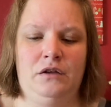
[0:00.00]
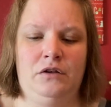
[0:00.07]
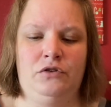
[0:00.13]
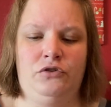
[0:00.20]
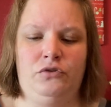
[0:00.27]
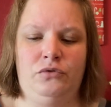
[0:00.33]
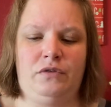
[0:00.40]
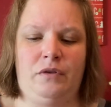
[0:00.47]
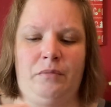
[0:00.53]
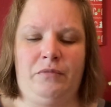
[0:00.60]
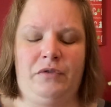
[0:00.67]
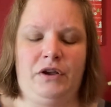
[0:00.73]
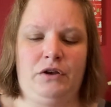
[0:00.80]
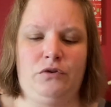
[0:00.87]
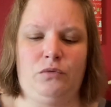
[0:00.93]
do
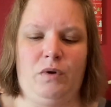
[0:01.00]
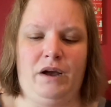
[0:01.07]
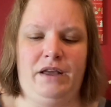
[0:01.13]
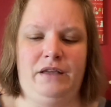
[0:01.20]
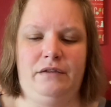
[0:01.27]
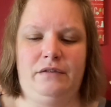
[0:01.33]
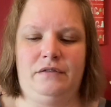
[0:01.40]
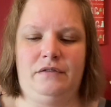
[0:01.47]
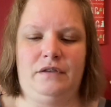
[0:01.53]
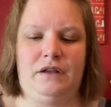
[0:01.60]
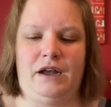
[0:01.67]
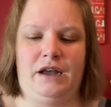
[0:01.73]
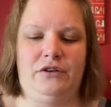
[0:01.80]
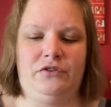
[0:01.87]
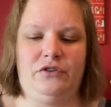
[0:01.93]
something twice and
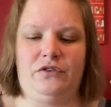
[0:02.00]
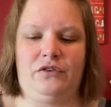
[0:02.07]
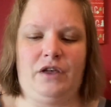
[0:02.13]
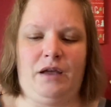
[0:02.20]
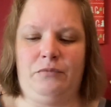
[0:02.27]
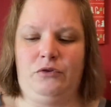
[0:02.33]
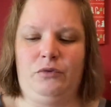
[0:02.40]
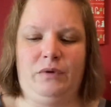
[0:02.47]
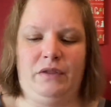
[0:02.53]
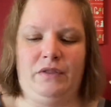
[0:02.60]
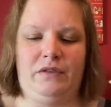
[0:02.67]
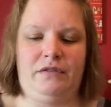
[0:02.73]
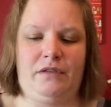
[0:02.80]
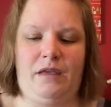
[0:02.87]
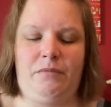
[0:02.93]
I just kept doing
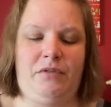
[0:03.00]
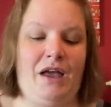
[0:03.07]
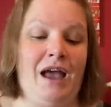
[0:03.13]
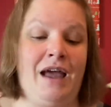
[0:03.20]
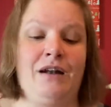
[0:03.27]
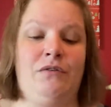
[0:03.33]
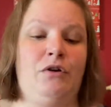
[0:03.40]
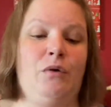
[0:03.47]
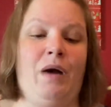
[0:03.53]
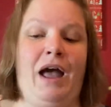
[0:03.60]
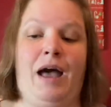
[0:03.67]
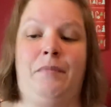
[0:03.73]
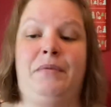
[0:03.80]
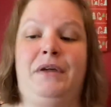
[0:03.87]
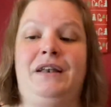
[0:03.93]
the same thing. I don't know what
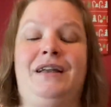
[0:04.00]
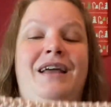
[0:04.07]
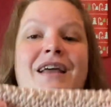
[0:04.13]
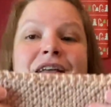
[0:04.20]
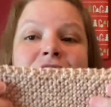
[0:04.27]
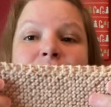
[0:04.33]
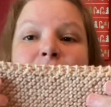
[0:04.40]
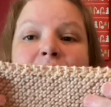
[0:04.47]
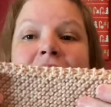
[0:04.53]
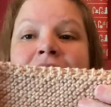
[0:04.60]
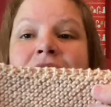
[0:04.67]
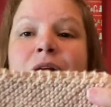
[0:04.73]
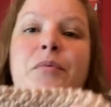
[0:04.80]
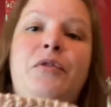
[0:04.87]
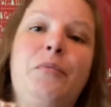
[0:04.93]
happened. So I
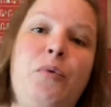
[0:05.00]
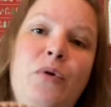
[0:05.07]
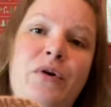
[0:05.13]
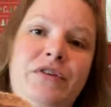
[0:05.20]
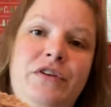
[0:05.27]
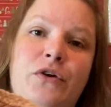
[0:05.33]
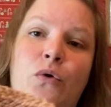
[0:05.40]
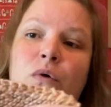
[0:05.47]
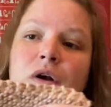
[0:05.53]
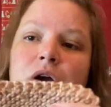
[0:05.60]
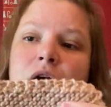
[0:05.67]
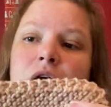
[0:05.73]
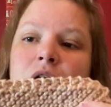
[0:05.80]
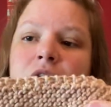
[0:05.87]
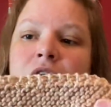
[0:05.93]
ended up with a pointy
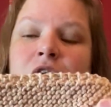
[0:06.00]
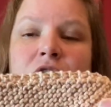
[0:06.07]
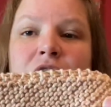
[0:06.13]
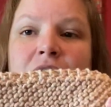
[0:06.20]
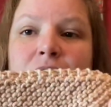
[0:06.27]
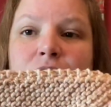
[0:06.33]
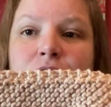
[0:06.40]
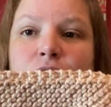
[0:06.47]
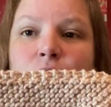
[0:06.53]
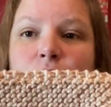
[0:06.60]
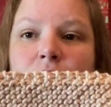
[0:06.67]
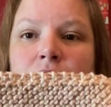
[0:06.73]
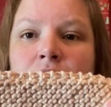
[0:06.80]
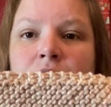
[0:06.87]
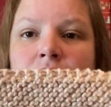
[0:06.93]
corner and not a round
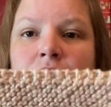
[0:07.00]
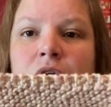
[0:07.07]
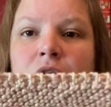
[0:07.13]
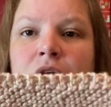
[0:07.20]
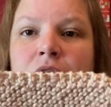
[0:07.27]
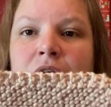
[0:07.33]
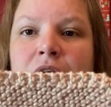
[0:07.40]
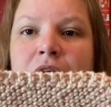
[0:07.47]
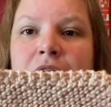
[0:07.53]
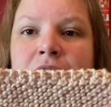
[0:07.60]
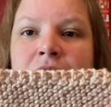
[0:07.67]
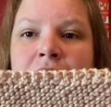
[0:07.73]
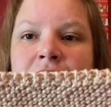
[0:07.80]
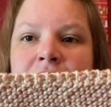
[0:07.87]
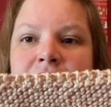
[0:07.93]
corner.
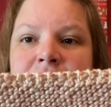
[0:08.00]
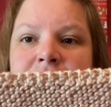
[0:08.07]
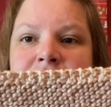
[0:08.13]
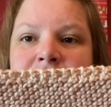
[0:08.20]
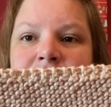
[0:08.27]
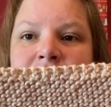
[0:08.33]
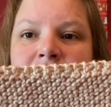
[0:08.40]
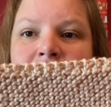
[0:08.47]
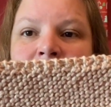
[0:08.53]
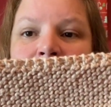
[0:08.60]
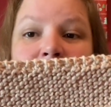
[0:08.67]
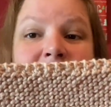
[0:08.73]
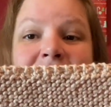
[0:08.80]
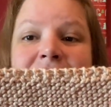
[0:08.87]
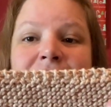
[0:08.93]
And
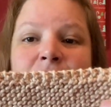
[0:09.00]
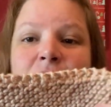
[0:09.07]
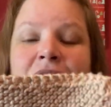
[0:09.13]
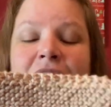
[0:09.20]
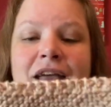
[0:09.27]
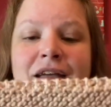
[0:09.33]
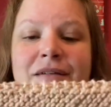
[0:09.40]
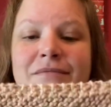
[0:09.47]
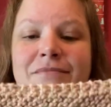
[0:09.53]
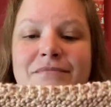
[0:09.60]
that's okay.